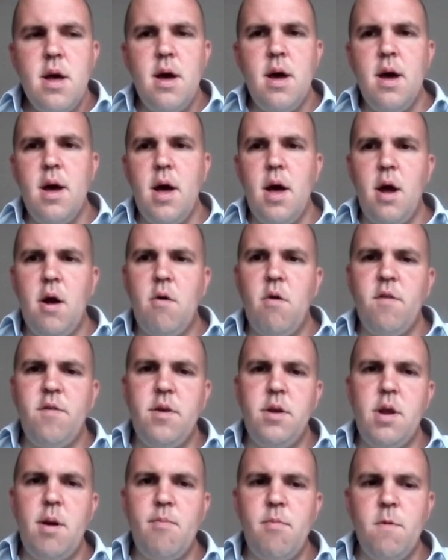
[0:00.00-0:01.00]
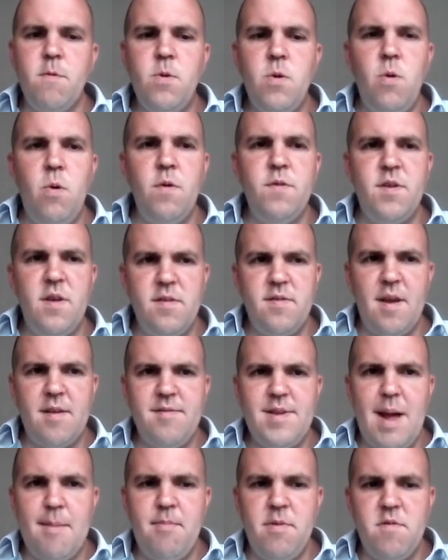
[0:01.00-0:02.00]
across a number of causes,
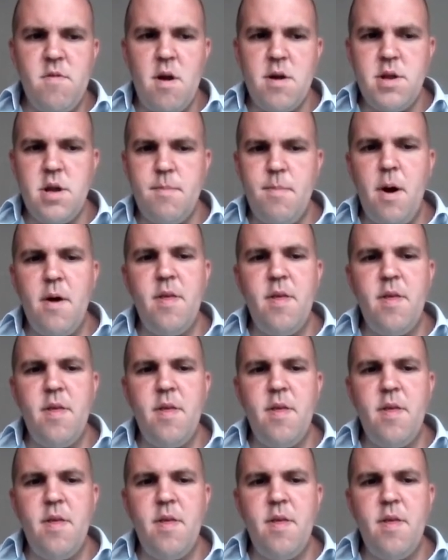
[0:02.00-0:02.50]
as demonstrated